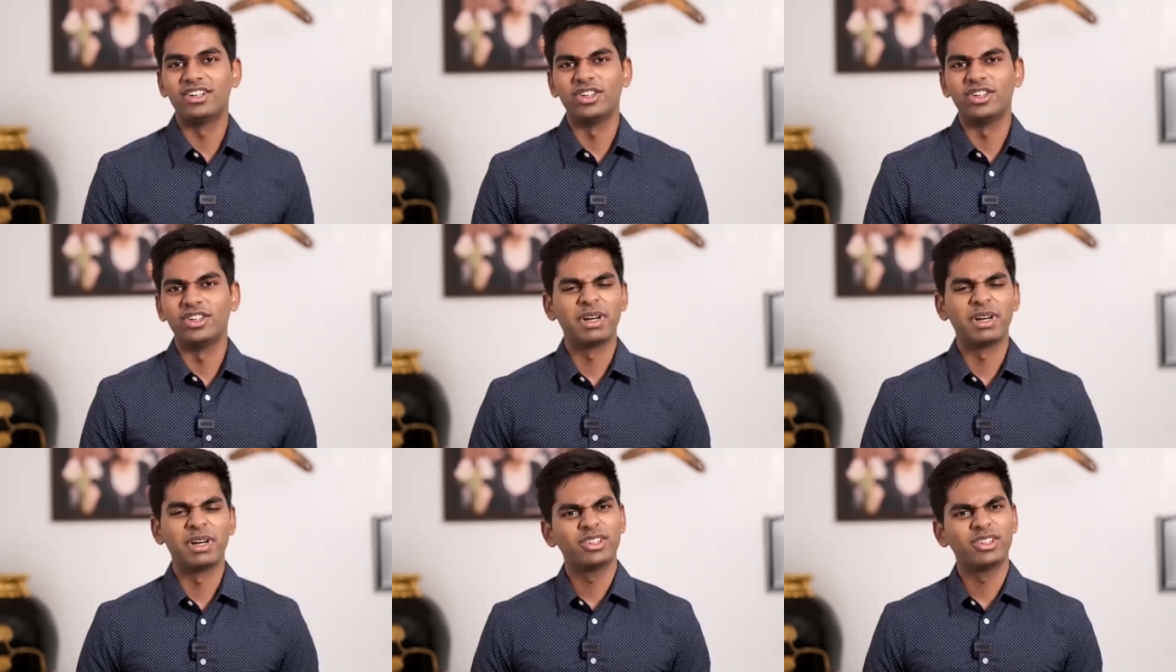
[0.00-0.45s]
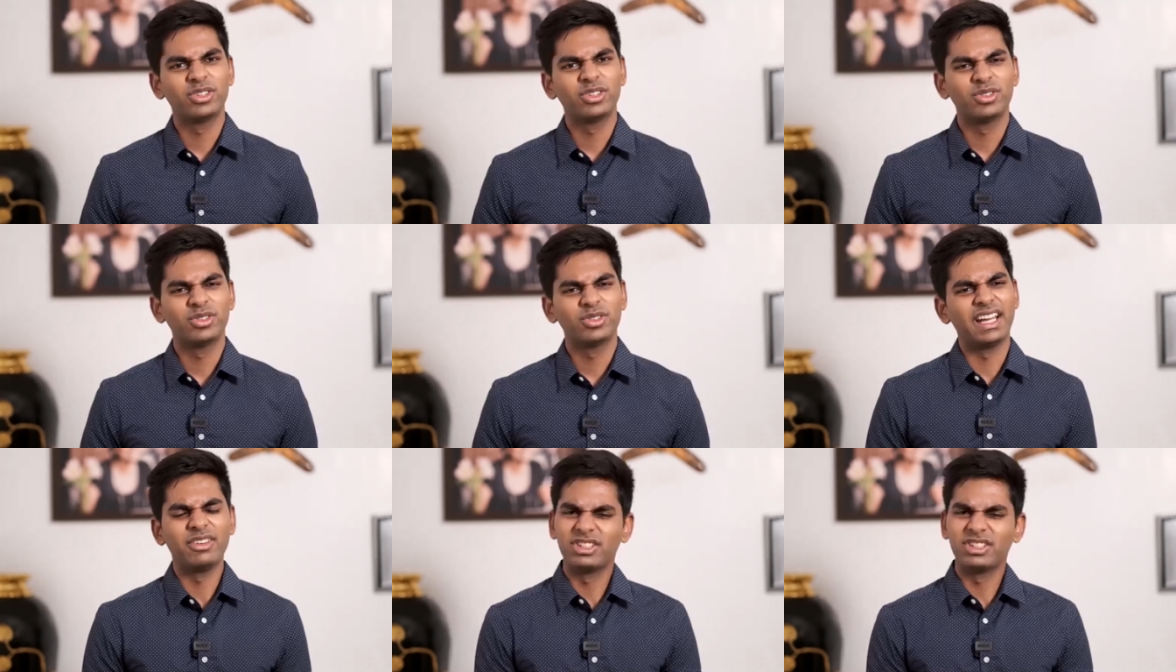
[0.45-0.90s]
And I thought
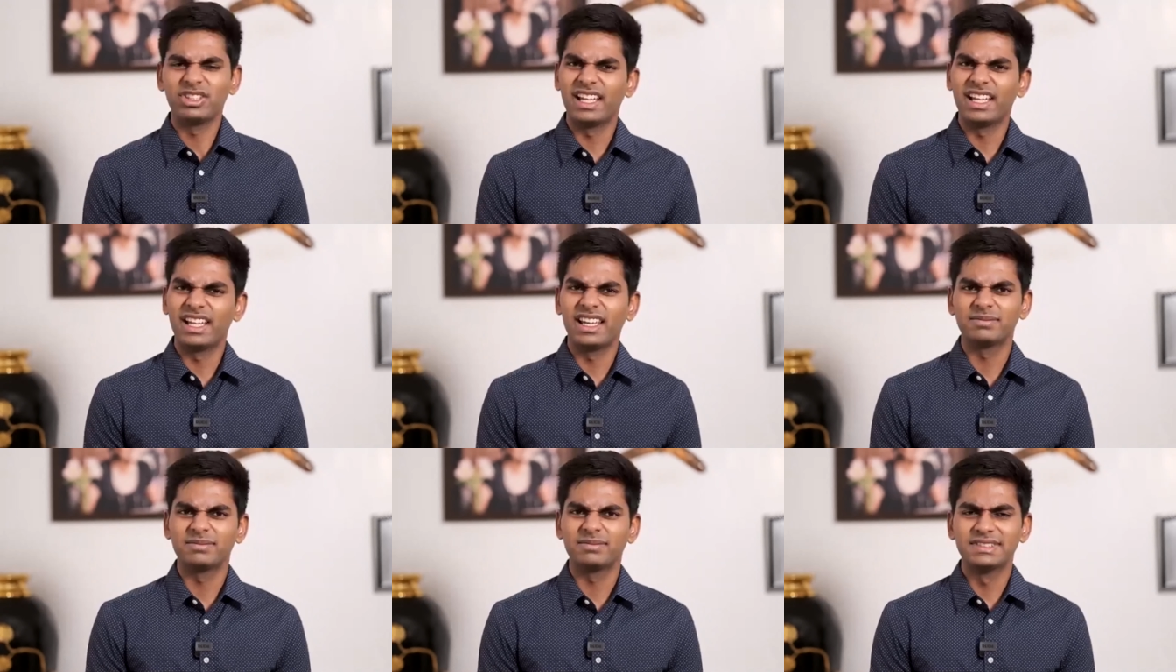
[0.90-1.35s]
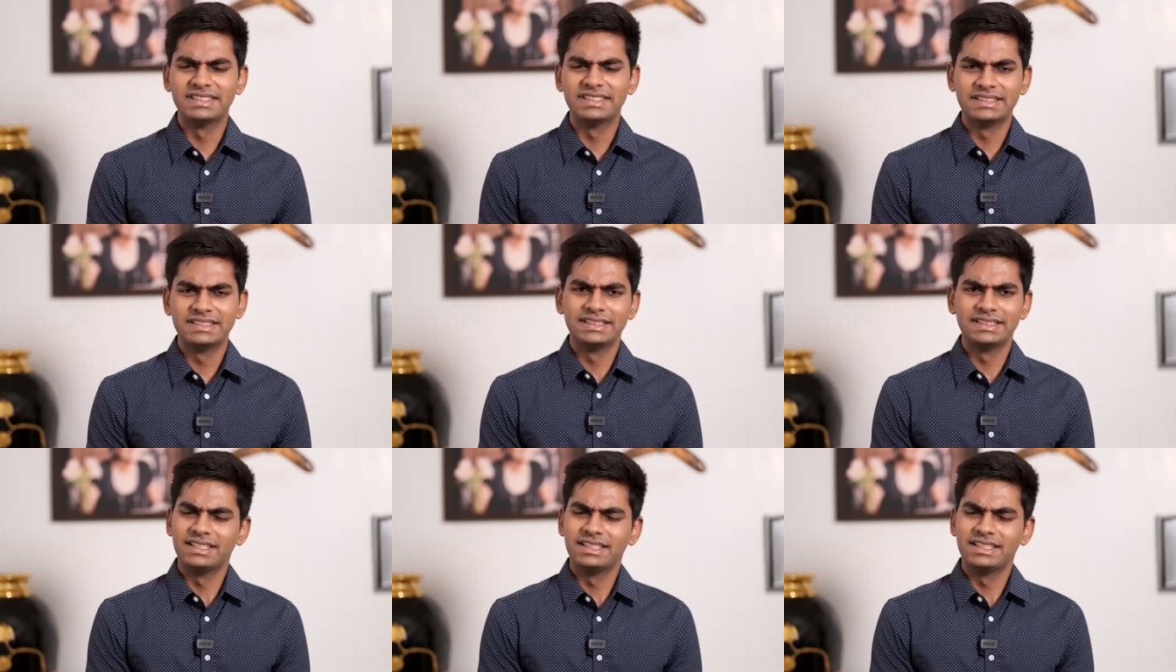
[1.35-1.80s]
I was like,
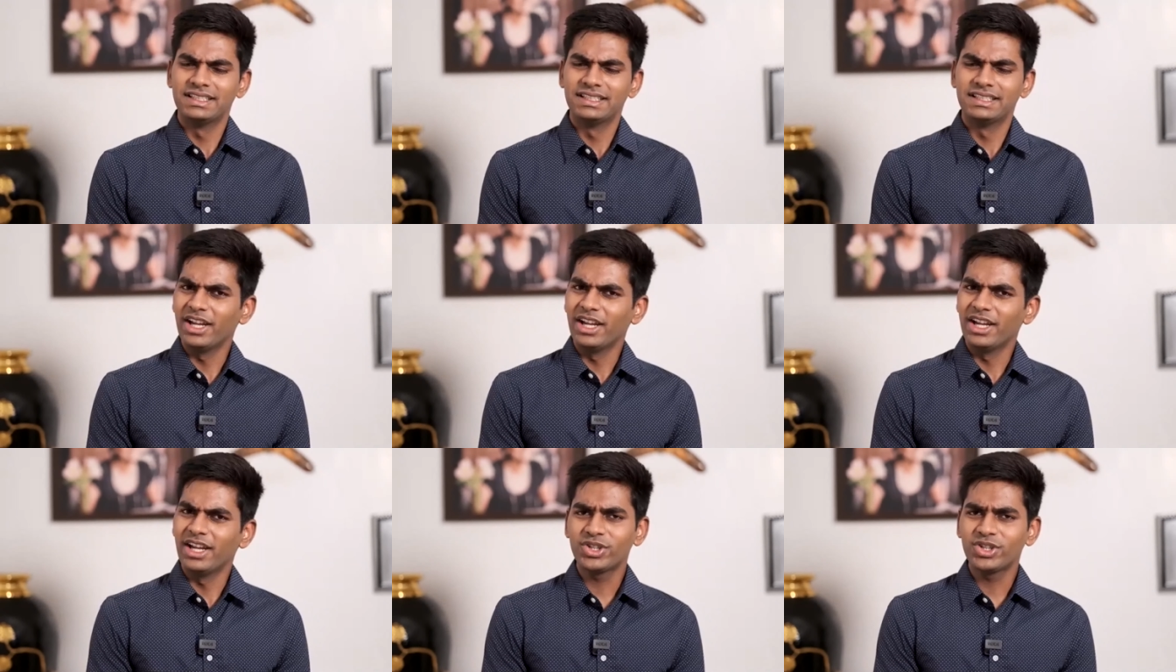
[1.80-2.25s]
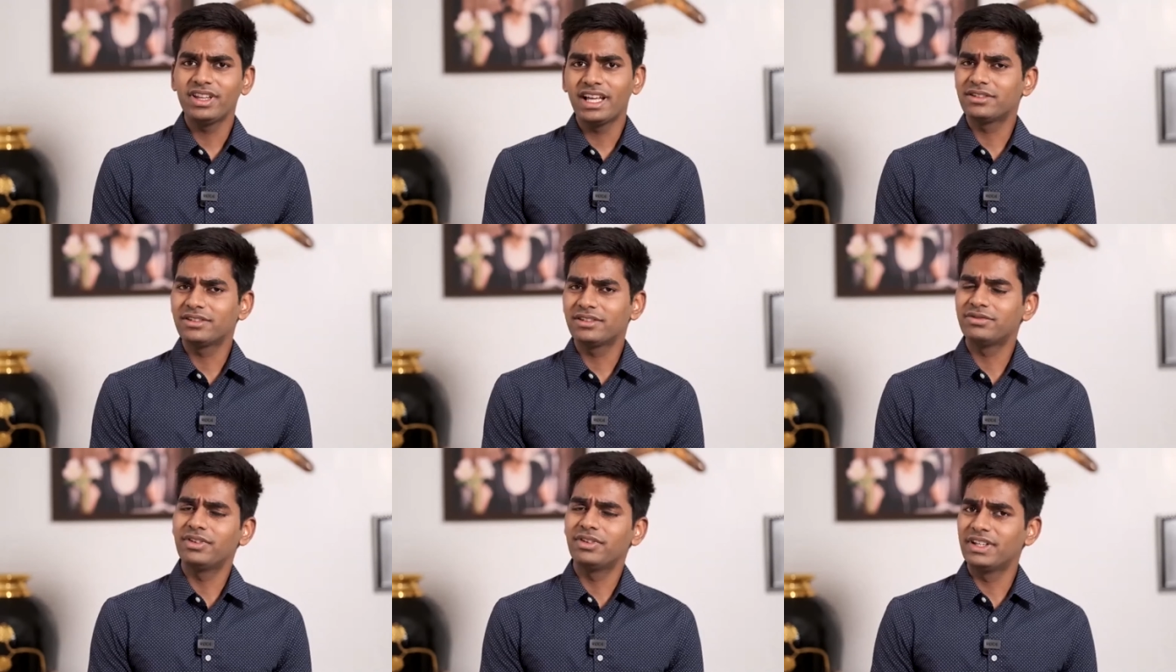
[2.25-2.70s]
"Are you sure that's
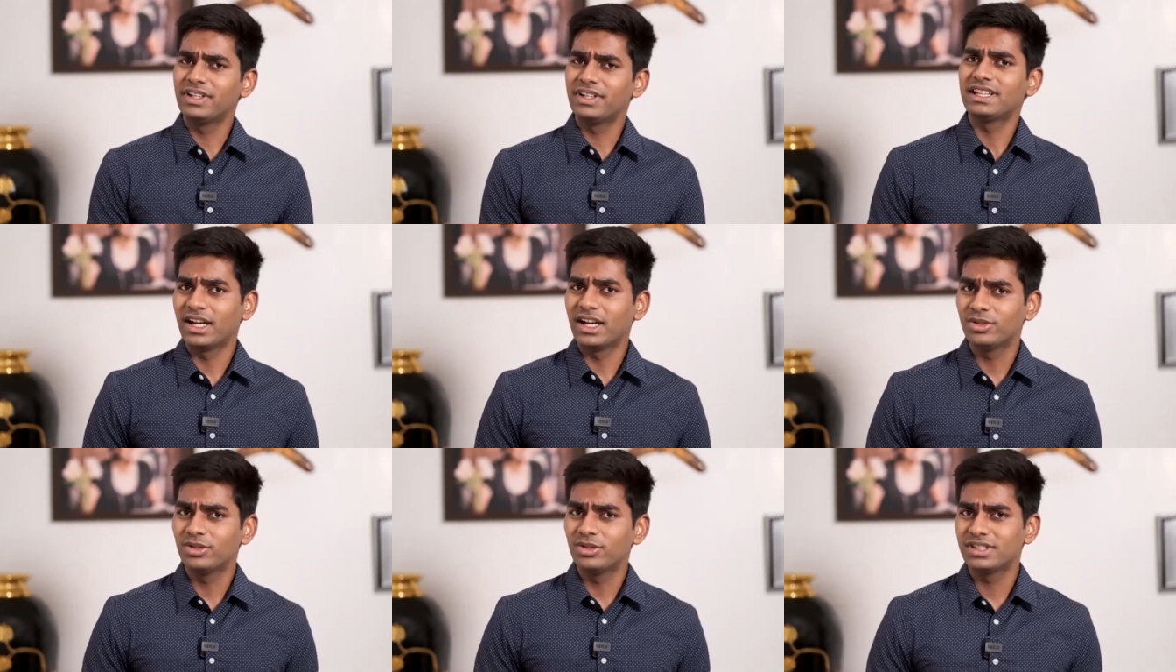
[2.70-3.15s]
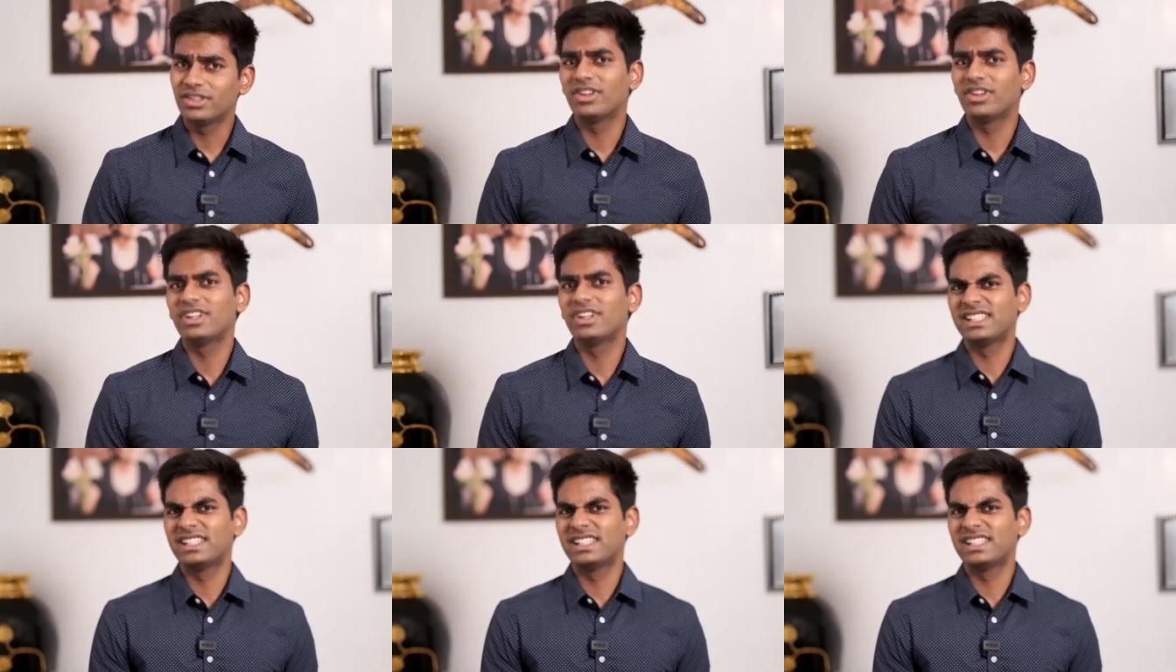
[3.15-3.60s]
fifty thousand, or is
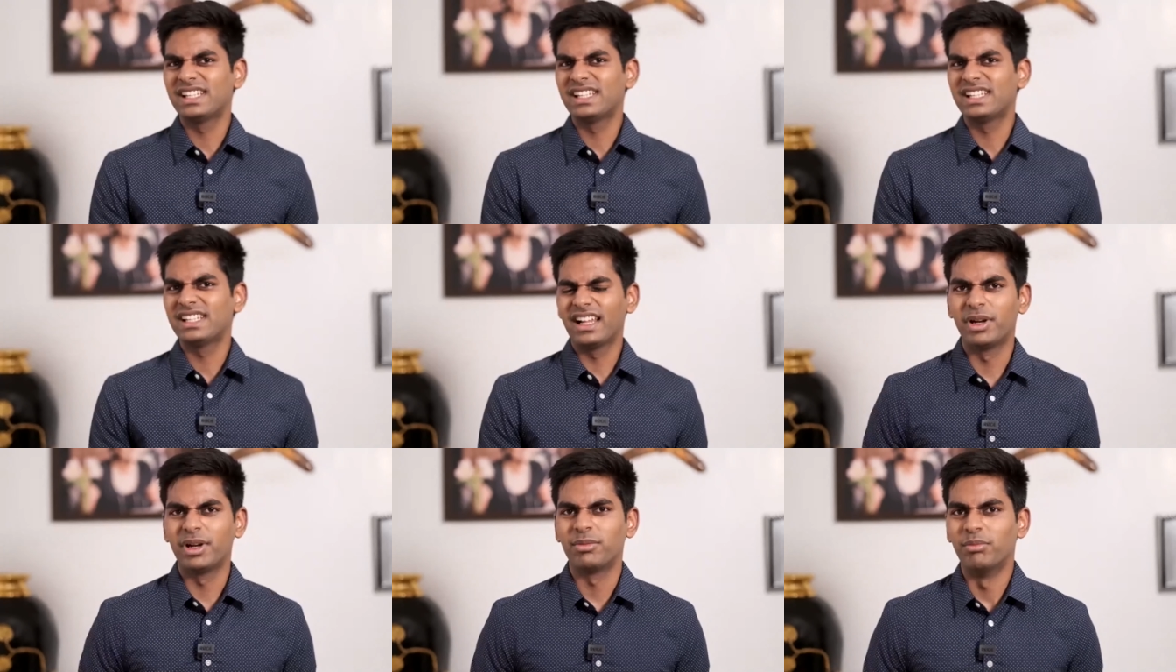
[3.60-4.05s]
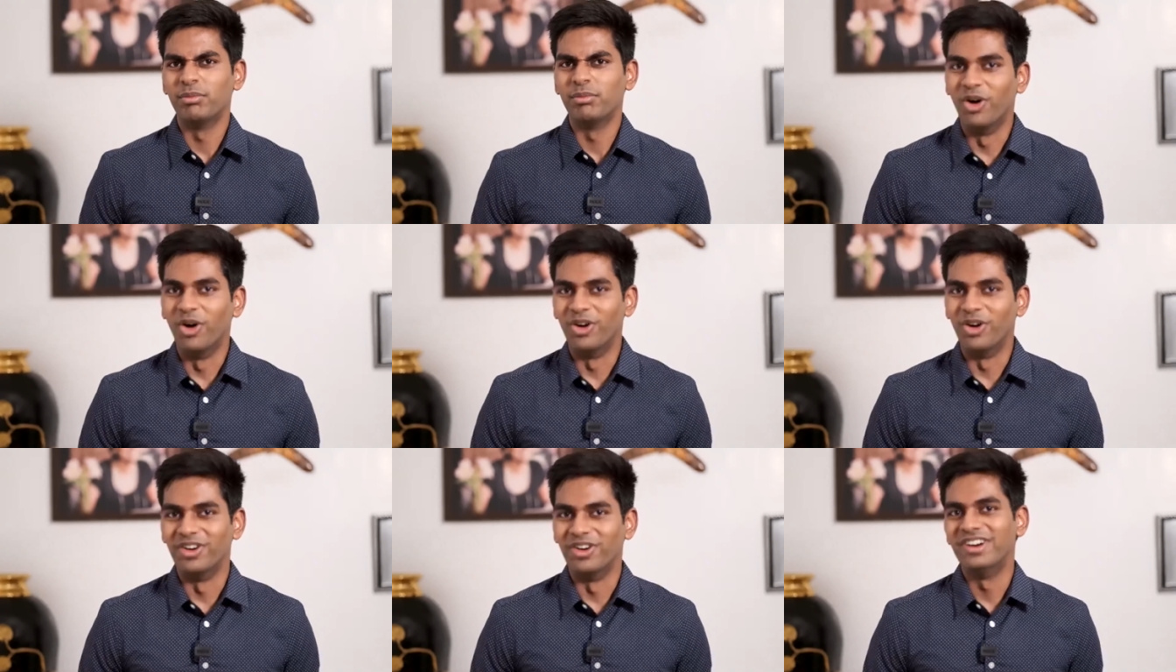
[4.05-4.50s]
that a little bit
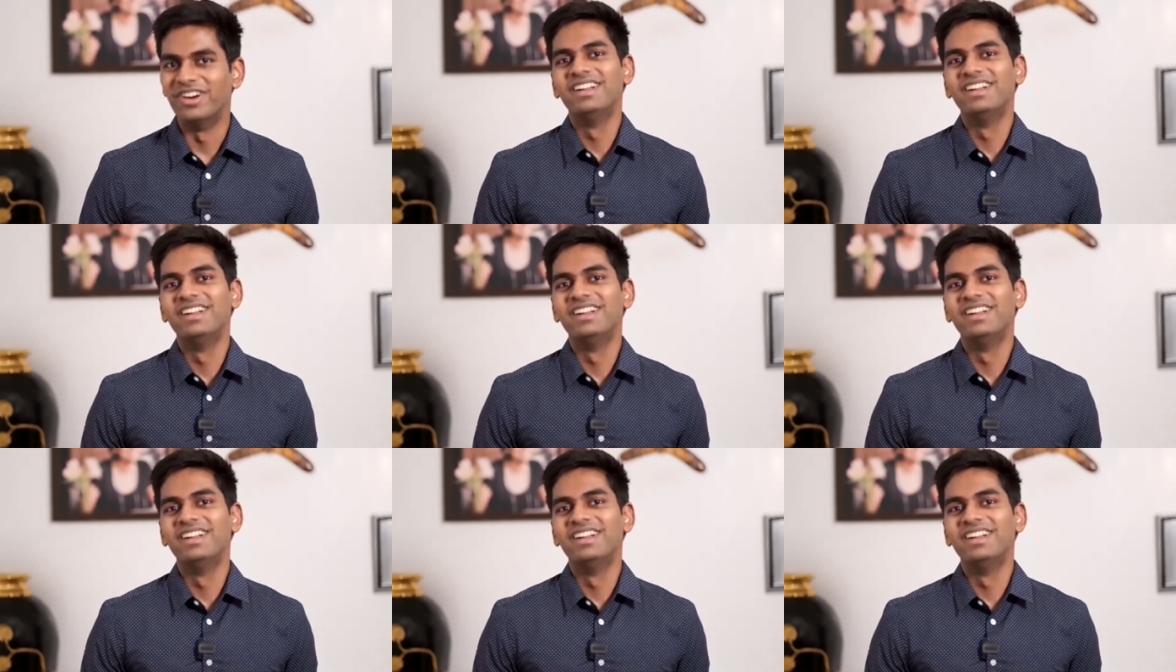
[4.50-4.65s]
more?"